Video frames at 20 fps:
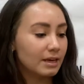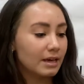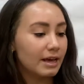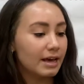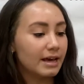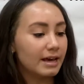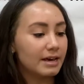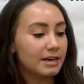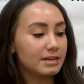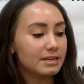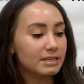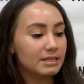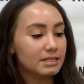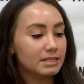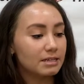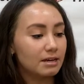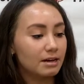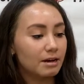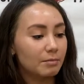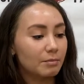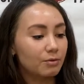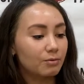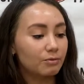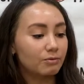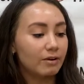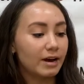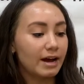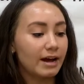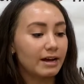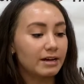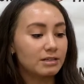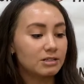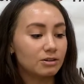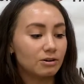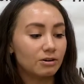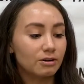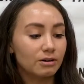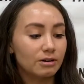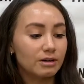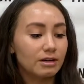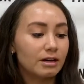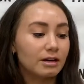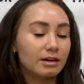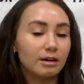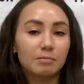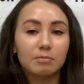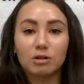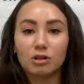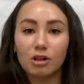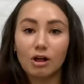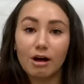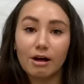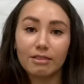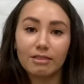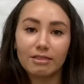and some rags or cut up cloth.